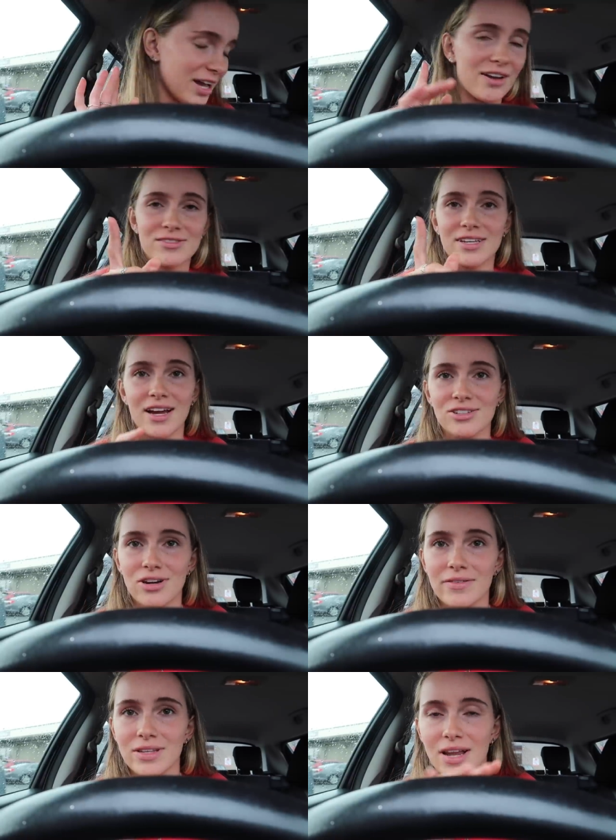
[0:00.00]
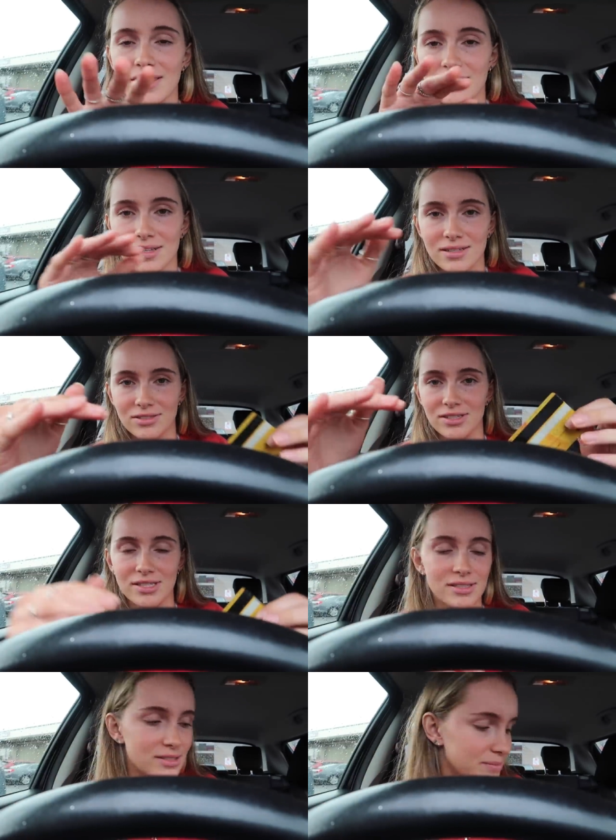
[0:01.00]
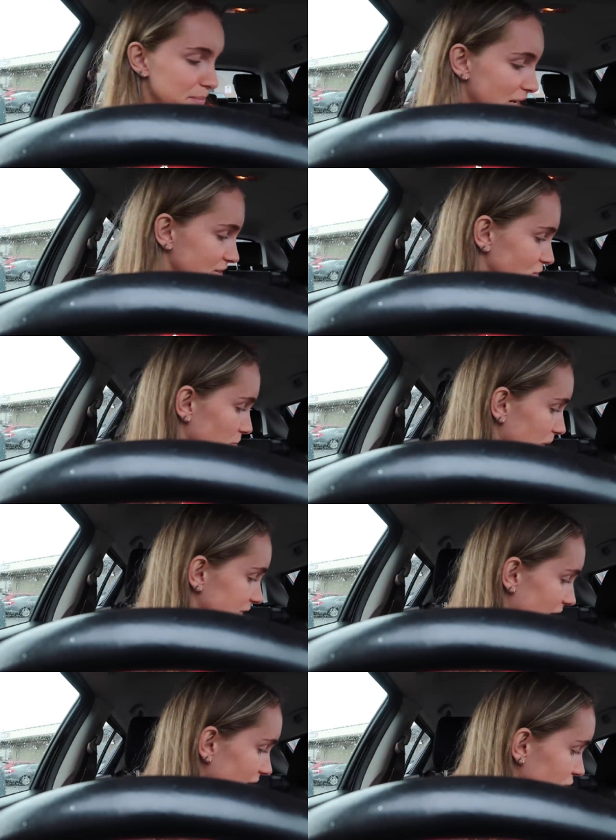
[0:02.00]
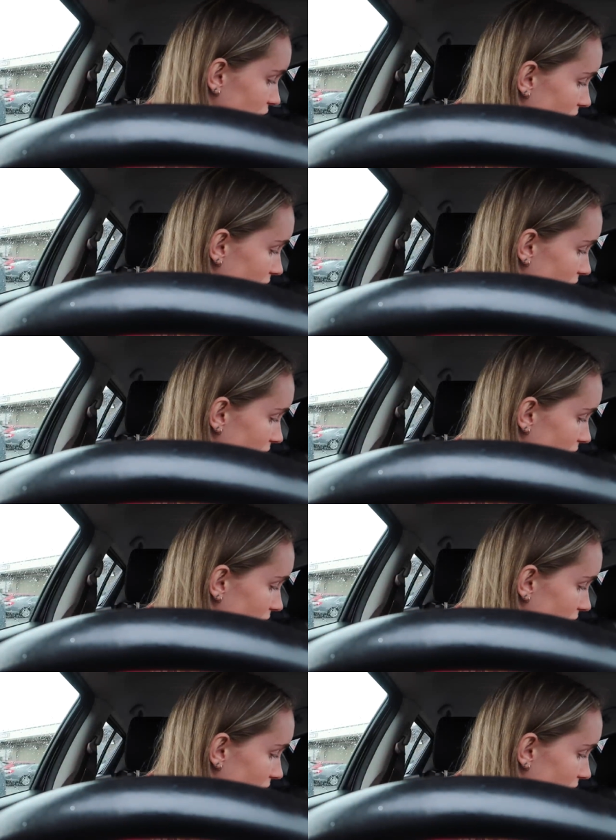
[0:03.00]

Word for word: I obviously can't drive with it like this because it's just balancing it on my dash.